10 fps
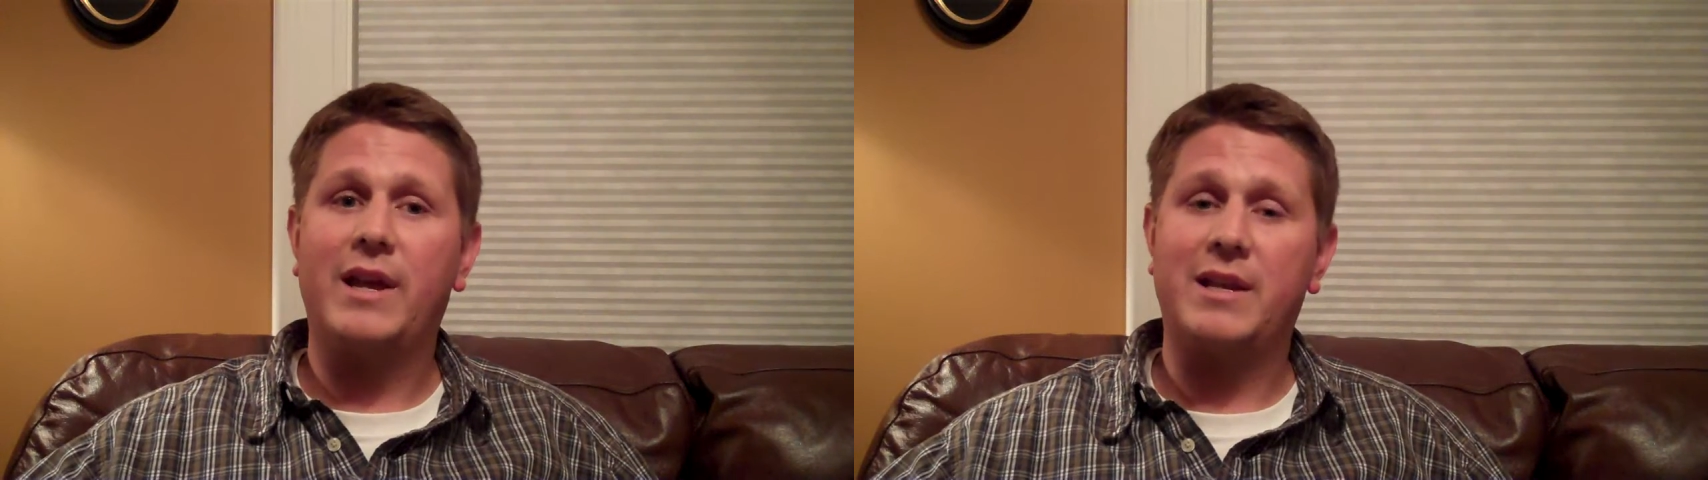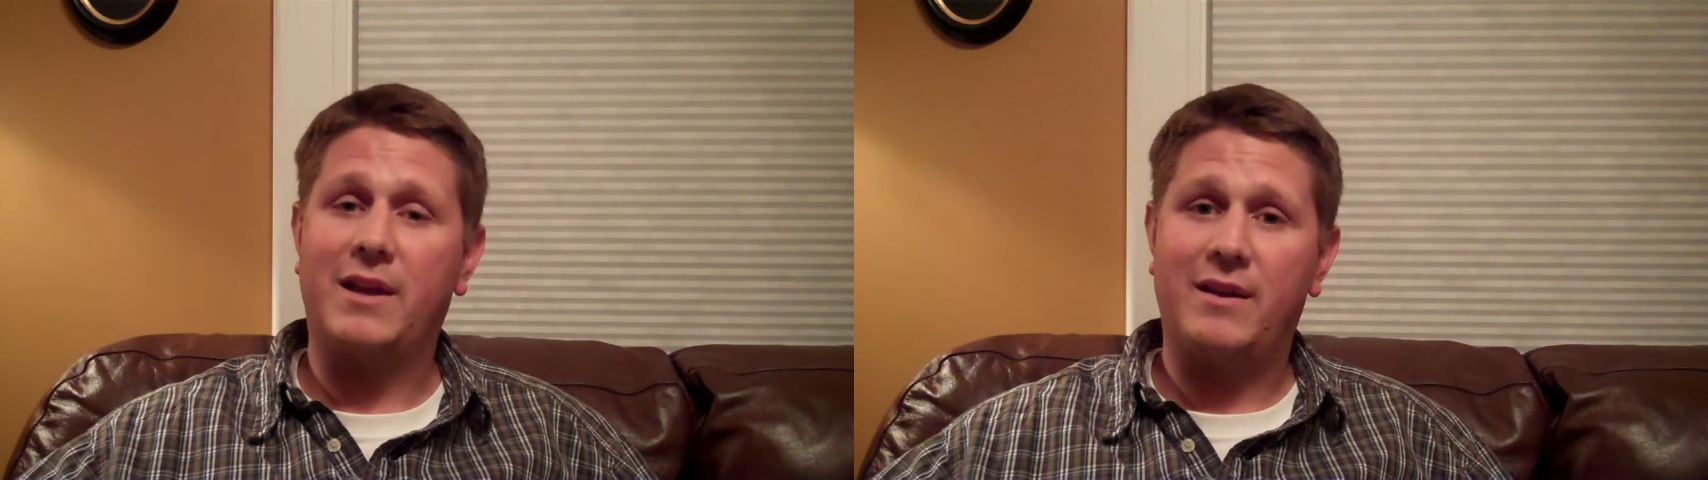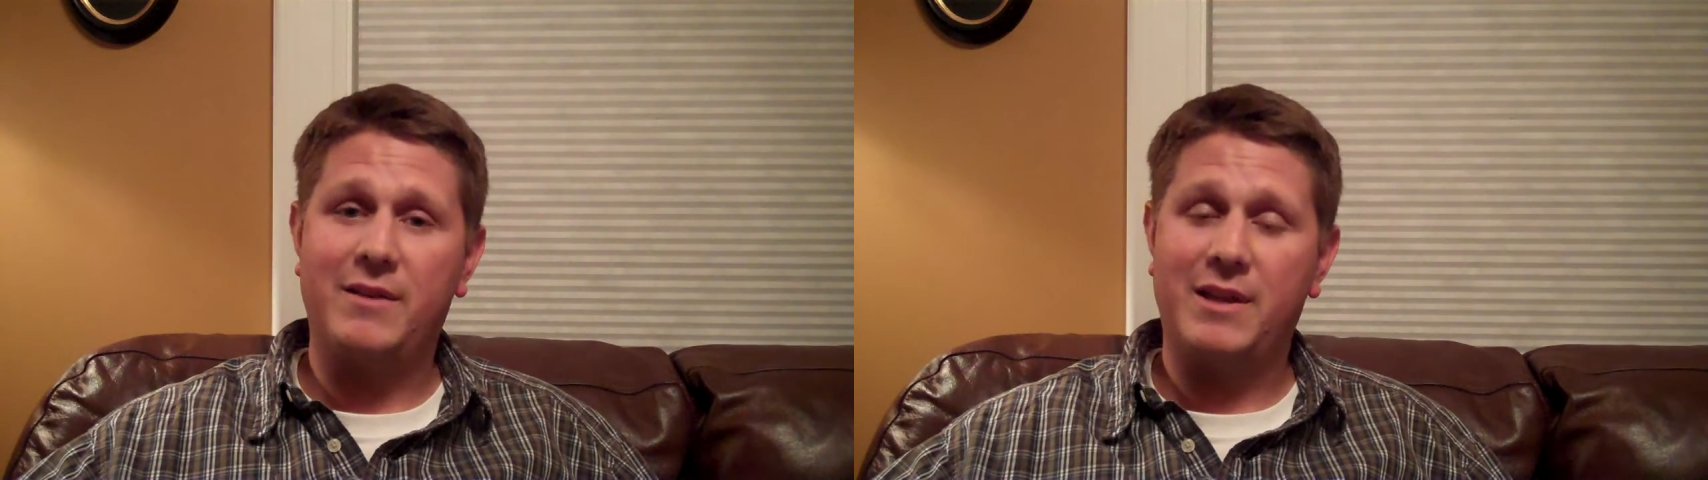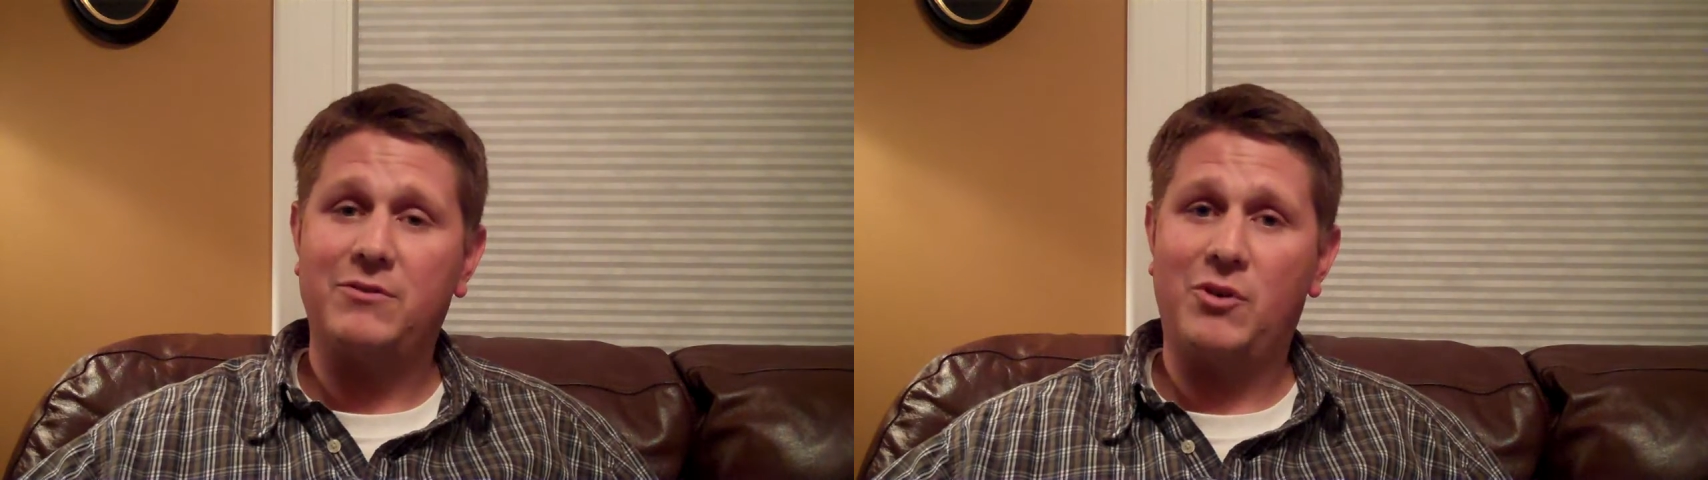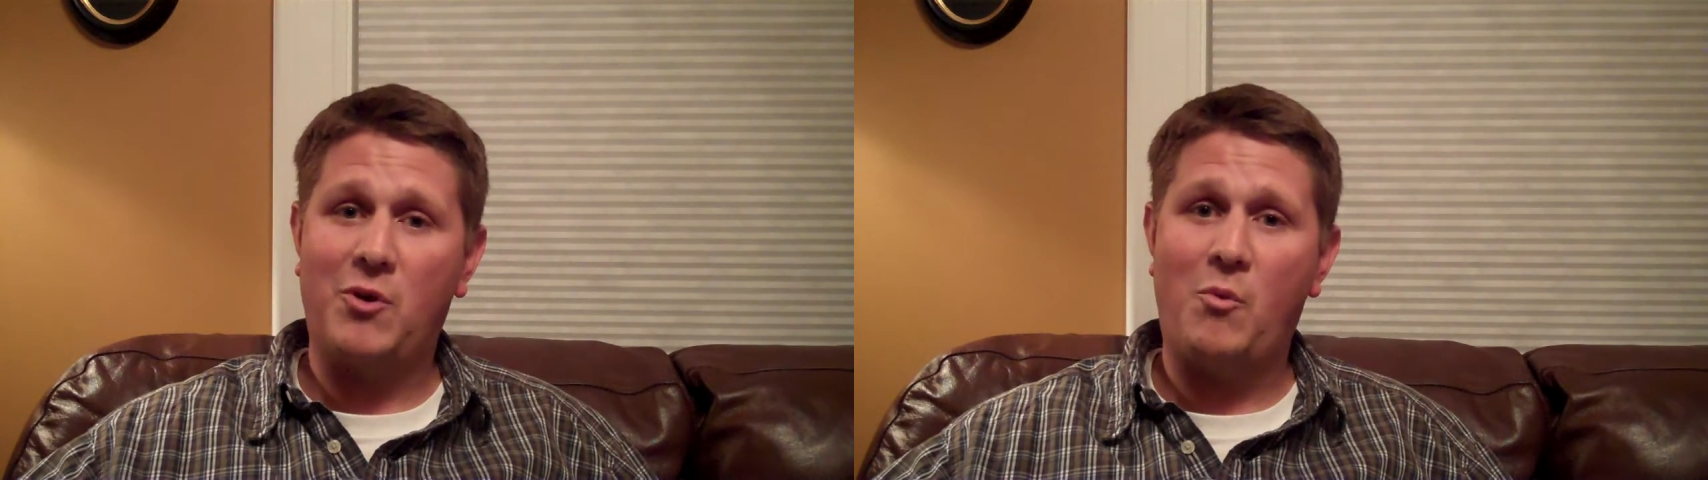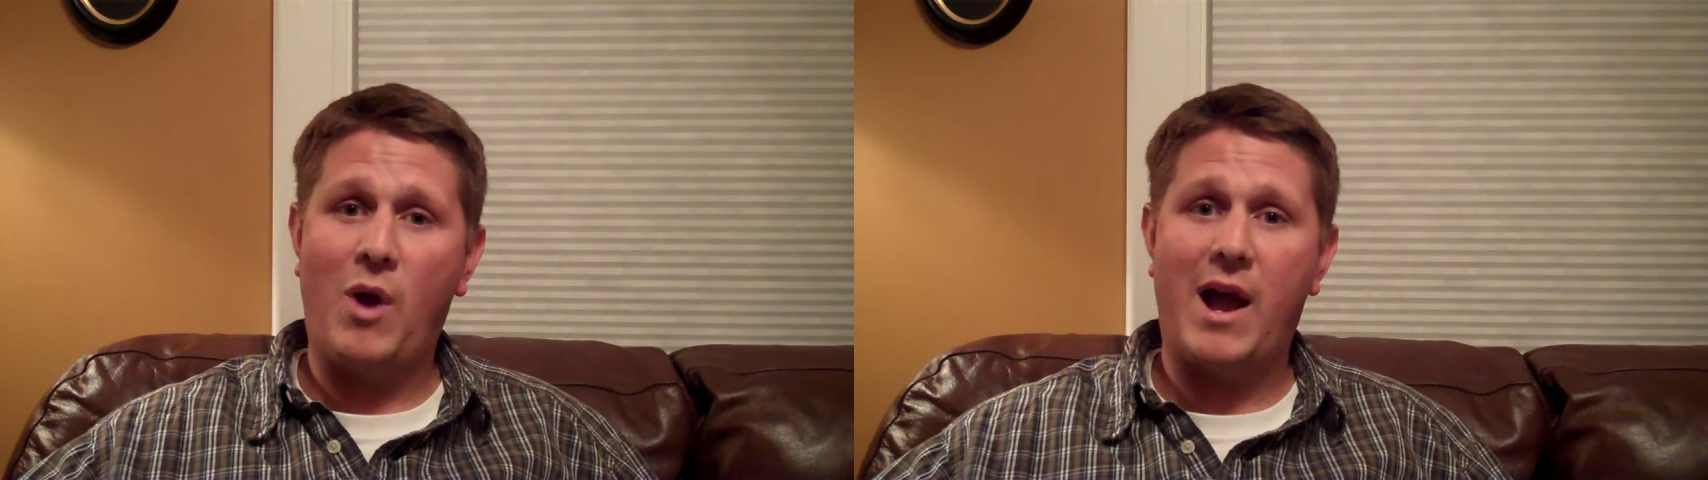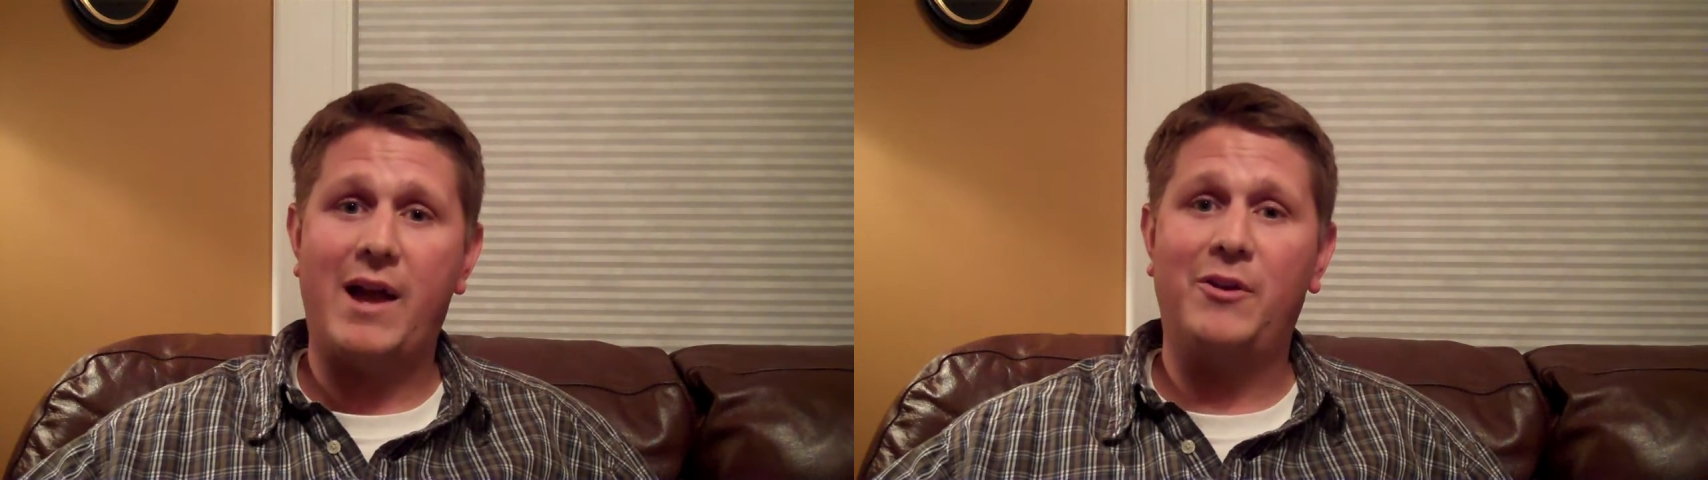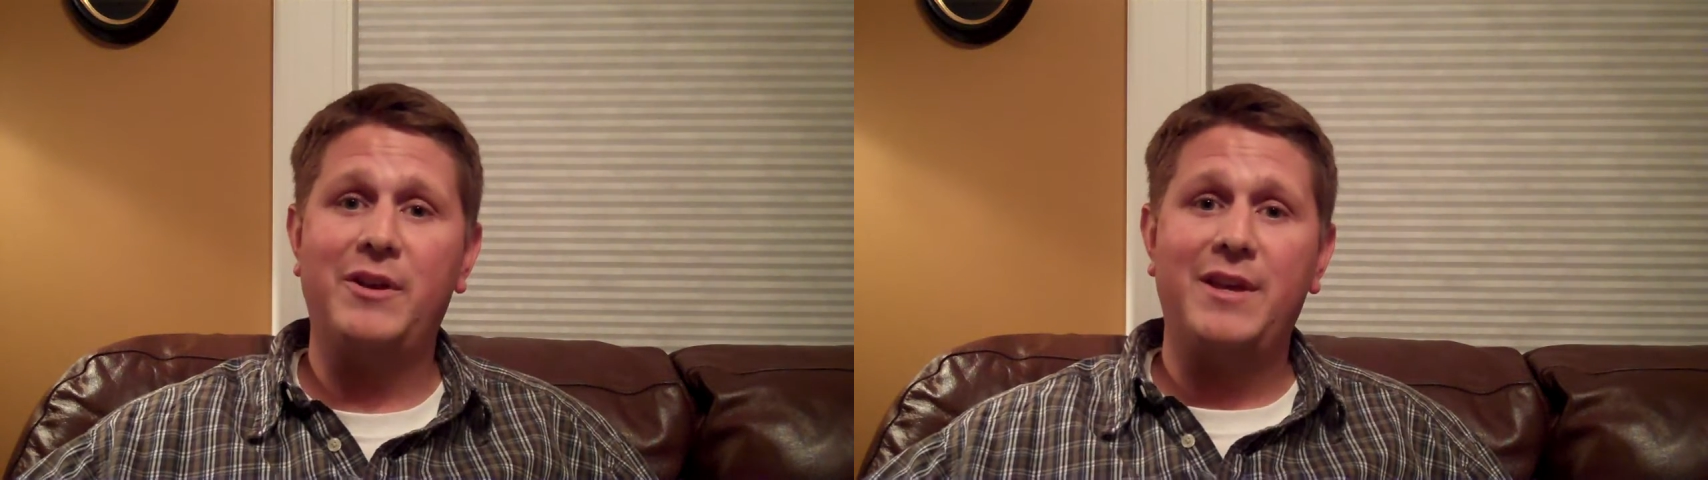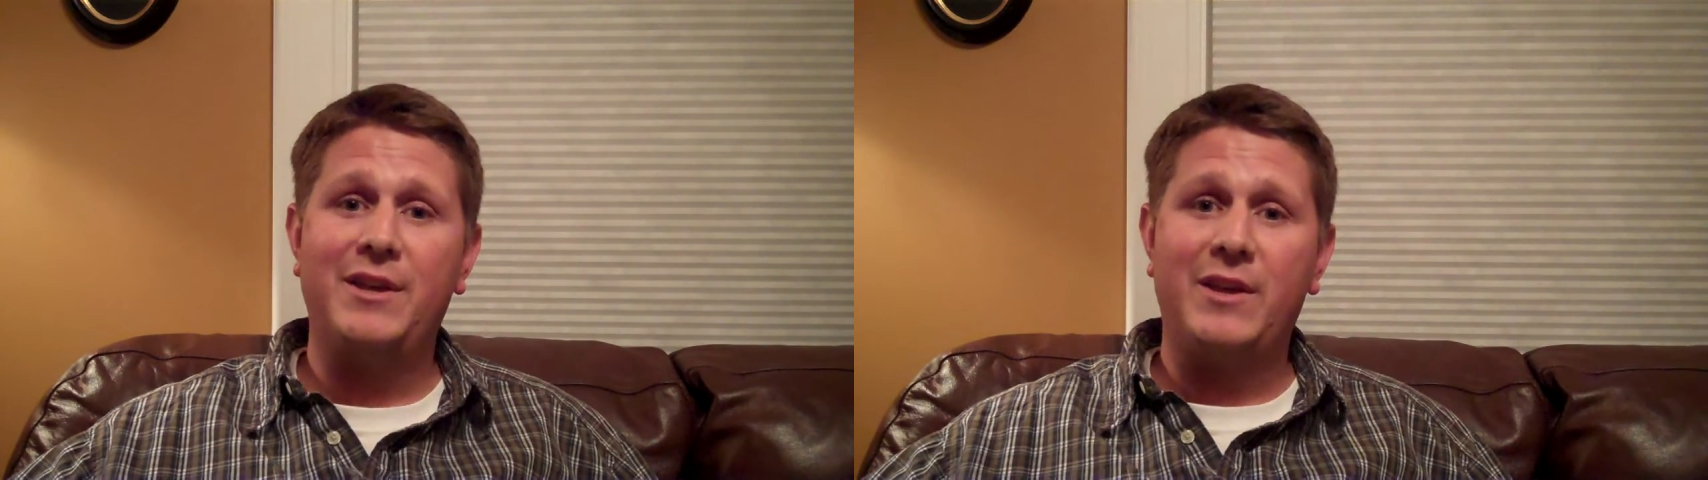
and it took a while.